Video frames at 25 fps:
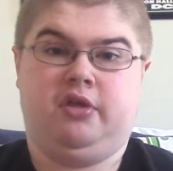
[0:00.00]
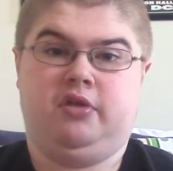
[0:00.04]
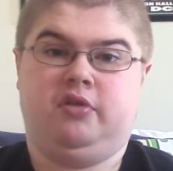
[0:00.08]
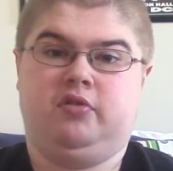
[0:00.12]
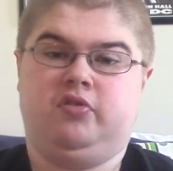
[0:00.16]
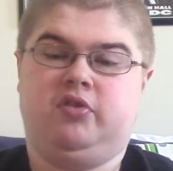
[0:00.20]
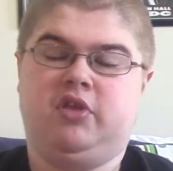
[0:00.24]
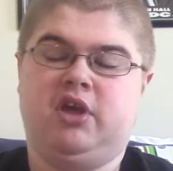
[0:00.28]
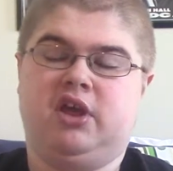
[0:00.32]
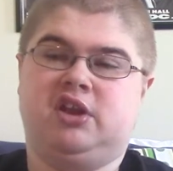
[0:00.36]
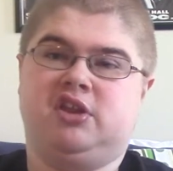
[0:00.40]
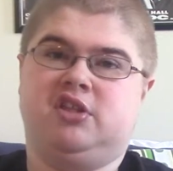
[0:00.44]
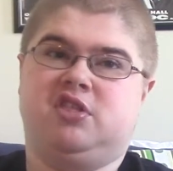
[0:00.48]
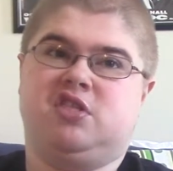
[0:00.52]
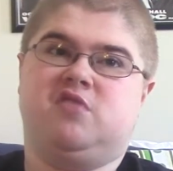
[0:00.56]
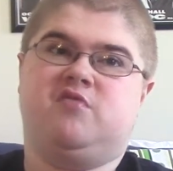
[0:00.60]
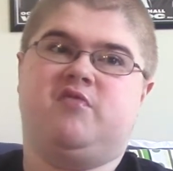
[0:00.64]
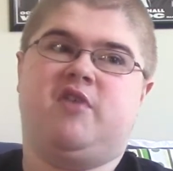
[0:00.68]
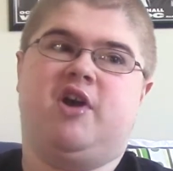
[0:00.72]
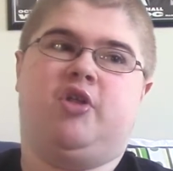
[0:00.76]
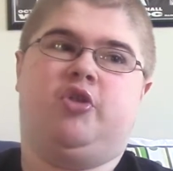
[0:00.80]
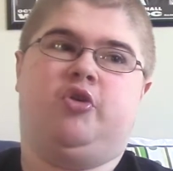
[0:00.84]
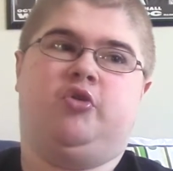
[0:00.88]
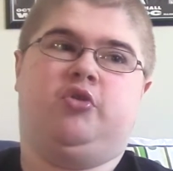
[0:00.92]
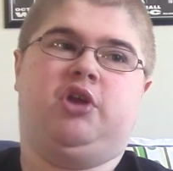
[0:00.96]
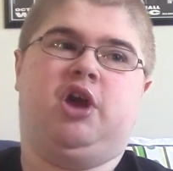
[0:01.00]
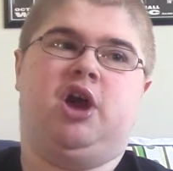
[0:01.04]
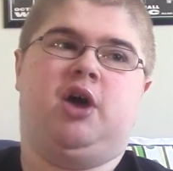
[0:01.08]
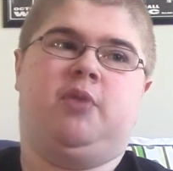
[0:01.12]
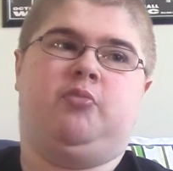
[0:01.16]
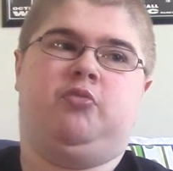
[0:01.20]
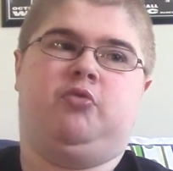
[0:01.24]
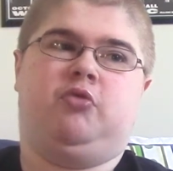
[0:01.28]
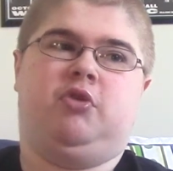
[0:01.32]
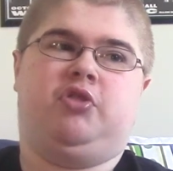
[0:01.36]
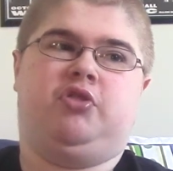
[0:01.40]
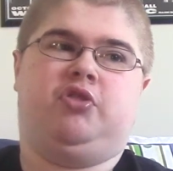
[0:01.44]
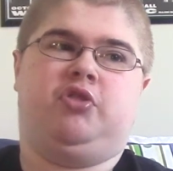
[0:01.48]
Then it's followed
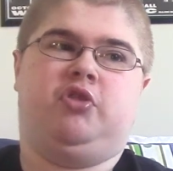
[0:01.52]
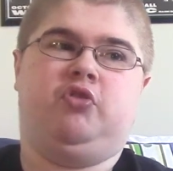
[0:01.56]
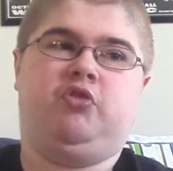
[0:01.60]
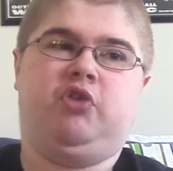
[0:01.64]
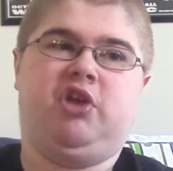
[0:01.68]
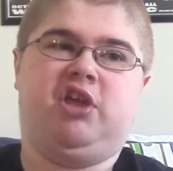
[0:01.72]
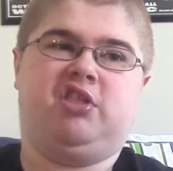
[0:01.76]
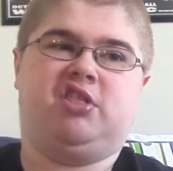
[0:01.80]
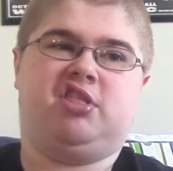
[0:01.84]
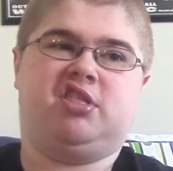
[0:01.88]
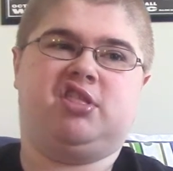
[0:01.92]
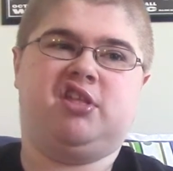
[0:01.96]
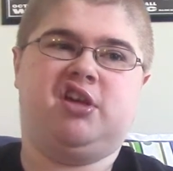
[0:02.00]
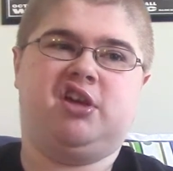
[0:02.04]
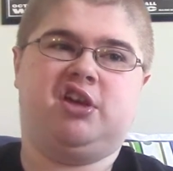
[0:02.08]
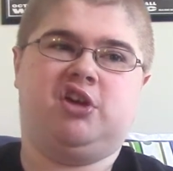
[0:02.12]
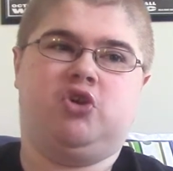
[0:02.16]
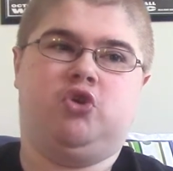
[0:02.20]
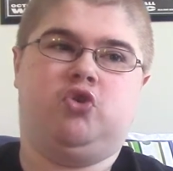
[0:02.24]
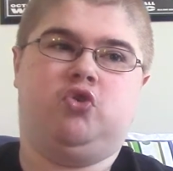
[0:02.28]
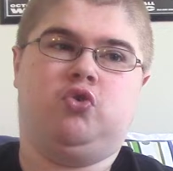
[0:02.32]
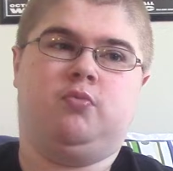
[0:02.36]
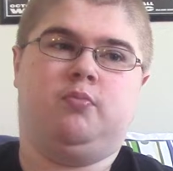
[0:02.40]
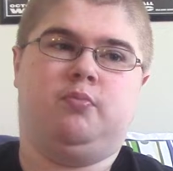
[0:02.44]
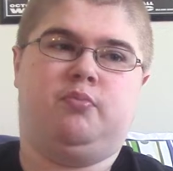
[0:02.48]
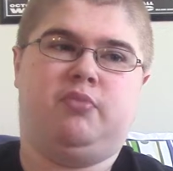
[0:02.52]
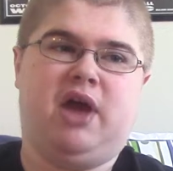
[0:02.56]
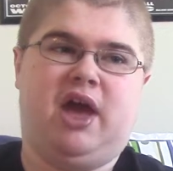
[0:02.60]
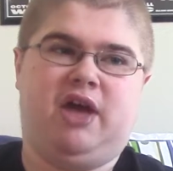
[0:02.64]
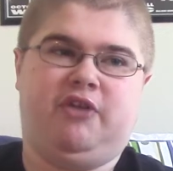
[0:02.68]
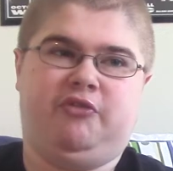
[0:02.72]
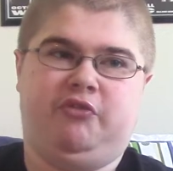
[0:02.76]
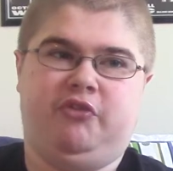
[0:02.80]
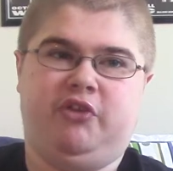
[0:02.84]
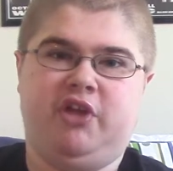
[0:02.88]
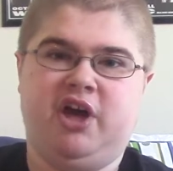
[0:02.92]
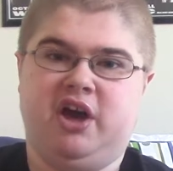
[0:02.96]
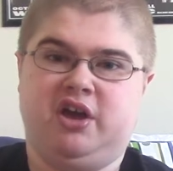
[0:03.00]
up with the lead single,
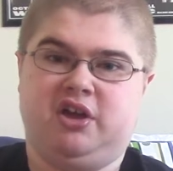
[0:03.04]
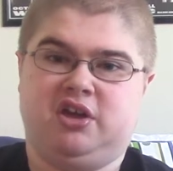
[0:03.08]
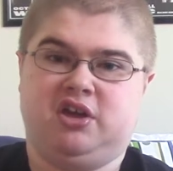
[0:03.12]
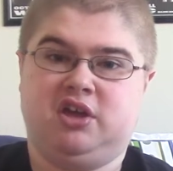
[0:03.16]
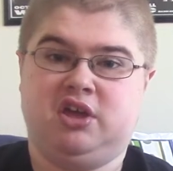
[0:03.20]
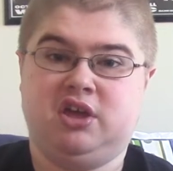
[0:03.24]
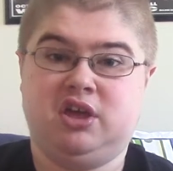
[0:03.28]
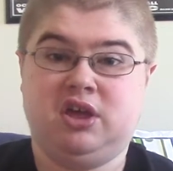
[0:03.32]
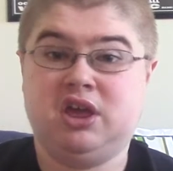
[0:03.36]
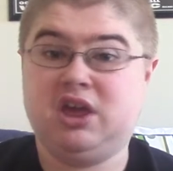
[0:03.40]
"Bad Luck."